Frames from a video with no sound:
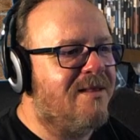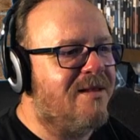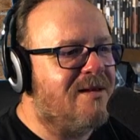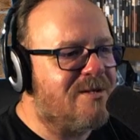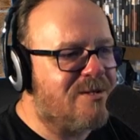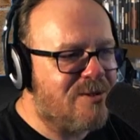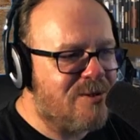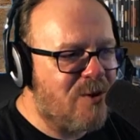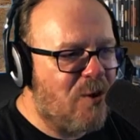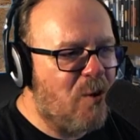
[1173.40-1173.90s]

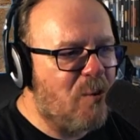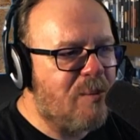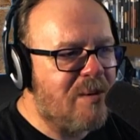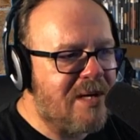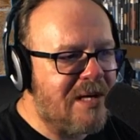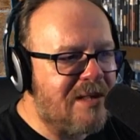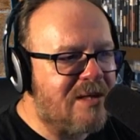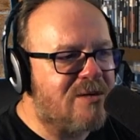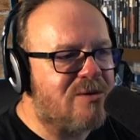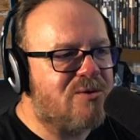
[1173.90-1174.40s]

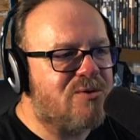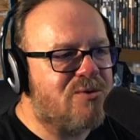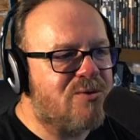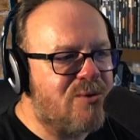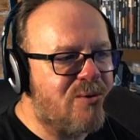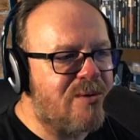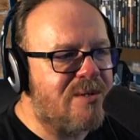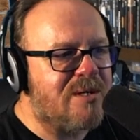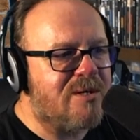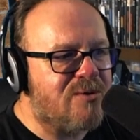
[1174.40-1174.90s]
nobody that
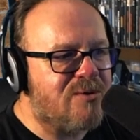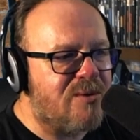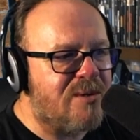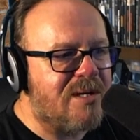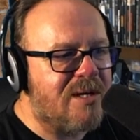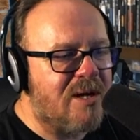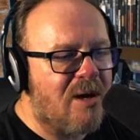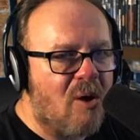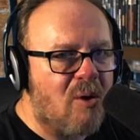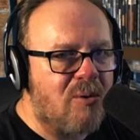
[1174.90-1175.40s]

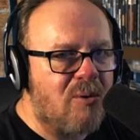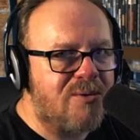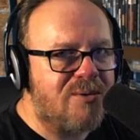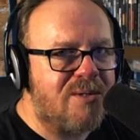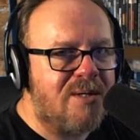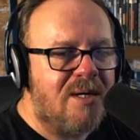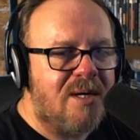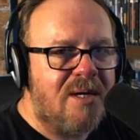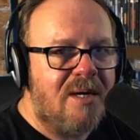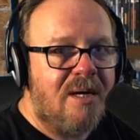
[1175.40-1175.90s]
truly
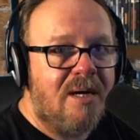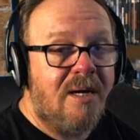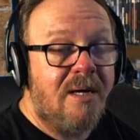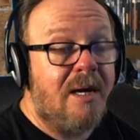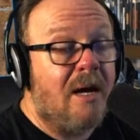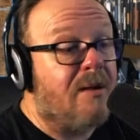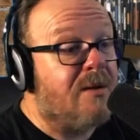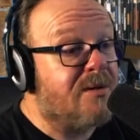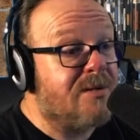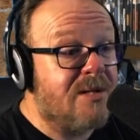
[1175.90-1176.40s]
knows.
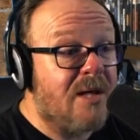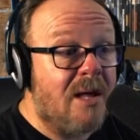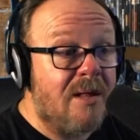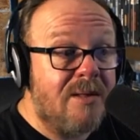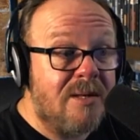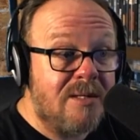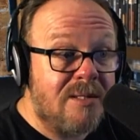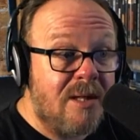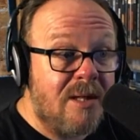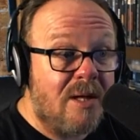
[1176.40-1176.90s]
Now there's
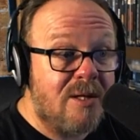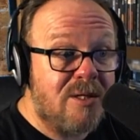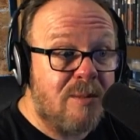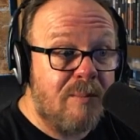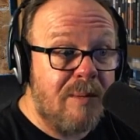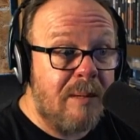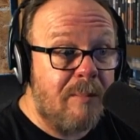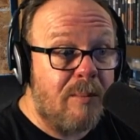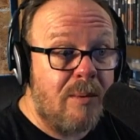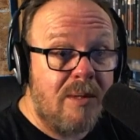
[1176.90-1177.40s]
lots of
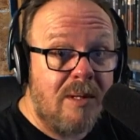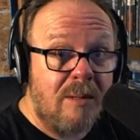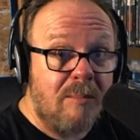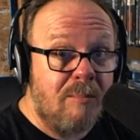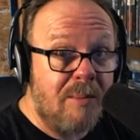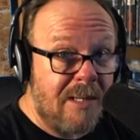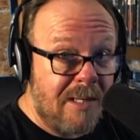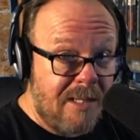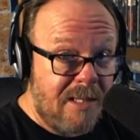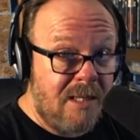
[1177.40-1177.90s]
people that
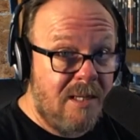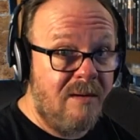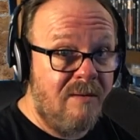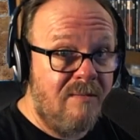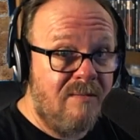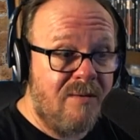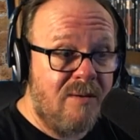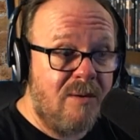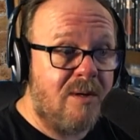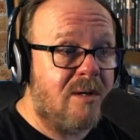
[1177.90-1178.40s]

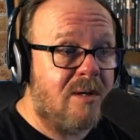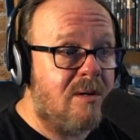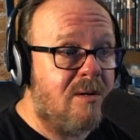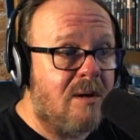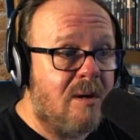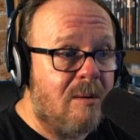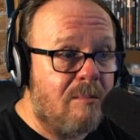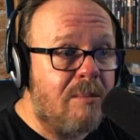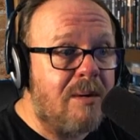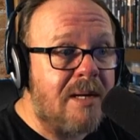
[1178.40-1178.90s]
believe. You
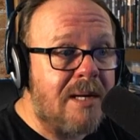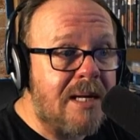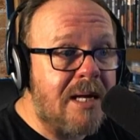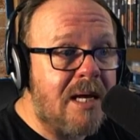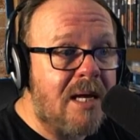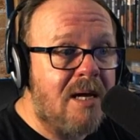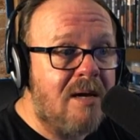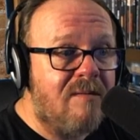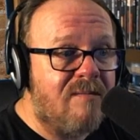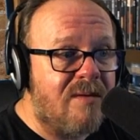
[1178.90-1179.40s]
can
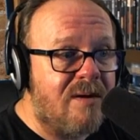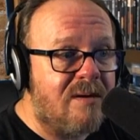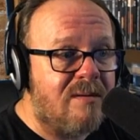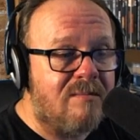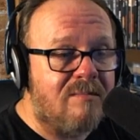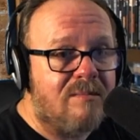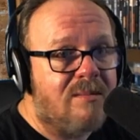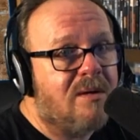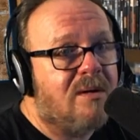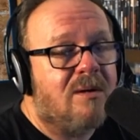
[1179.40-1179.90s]
believe
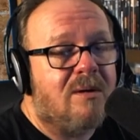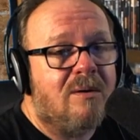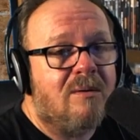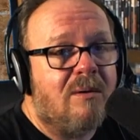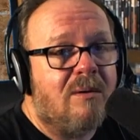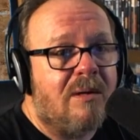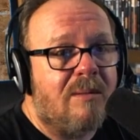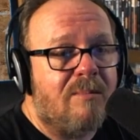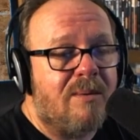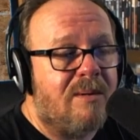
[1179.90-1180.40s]

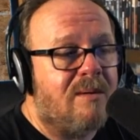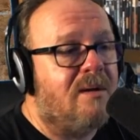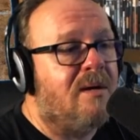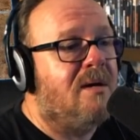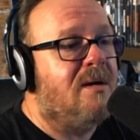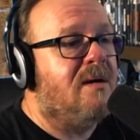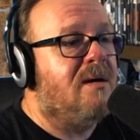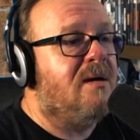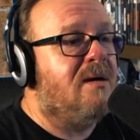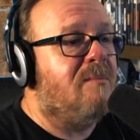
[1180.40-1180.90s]
in
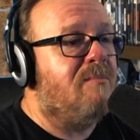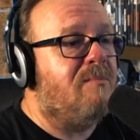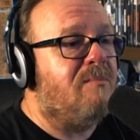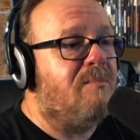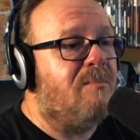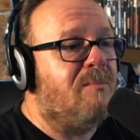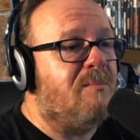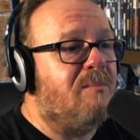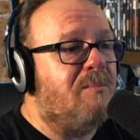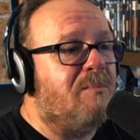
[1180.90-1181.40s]

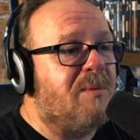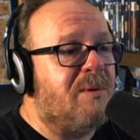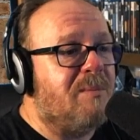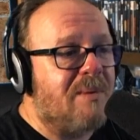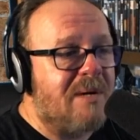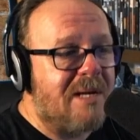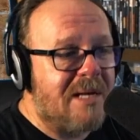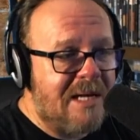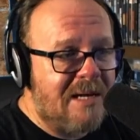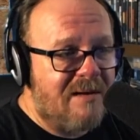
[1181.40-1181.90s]
but
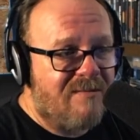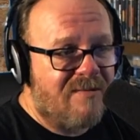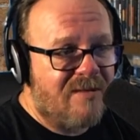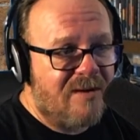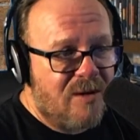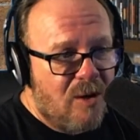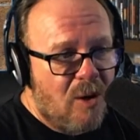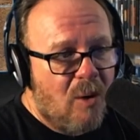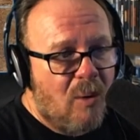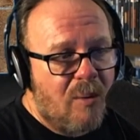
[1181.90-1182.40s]
belief
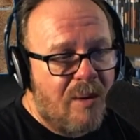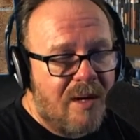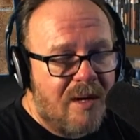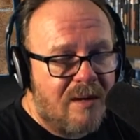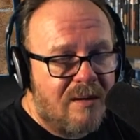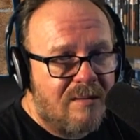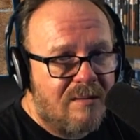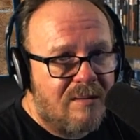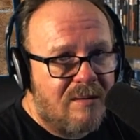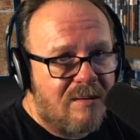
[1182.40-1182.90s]
and
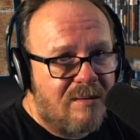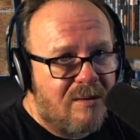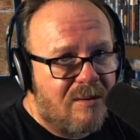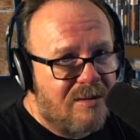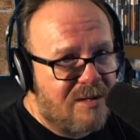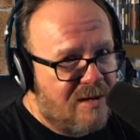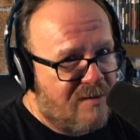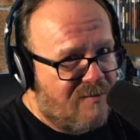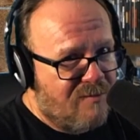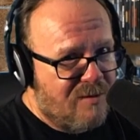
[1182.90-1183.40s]
knowing are
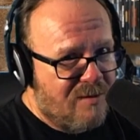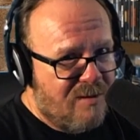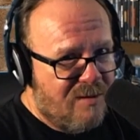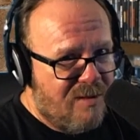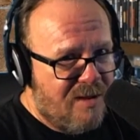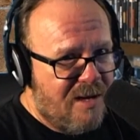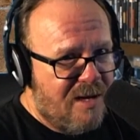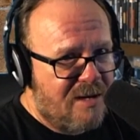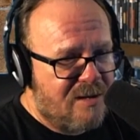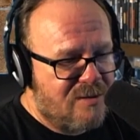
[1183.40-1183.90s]
different
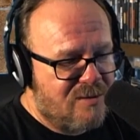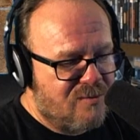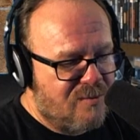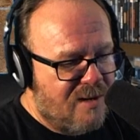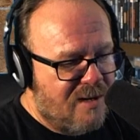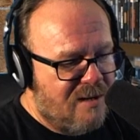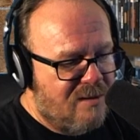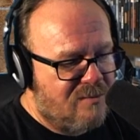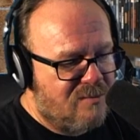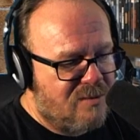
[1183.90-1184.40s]
things,
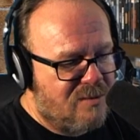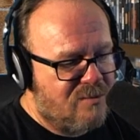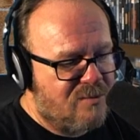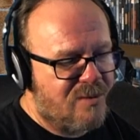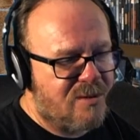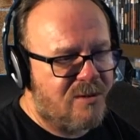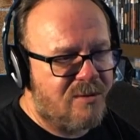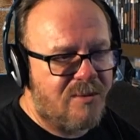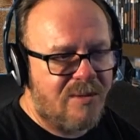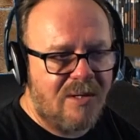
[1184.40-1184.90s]
right?
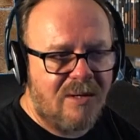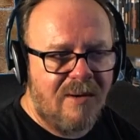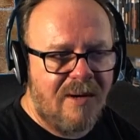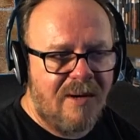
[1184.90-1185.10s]
Wouldn't you agree?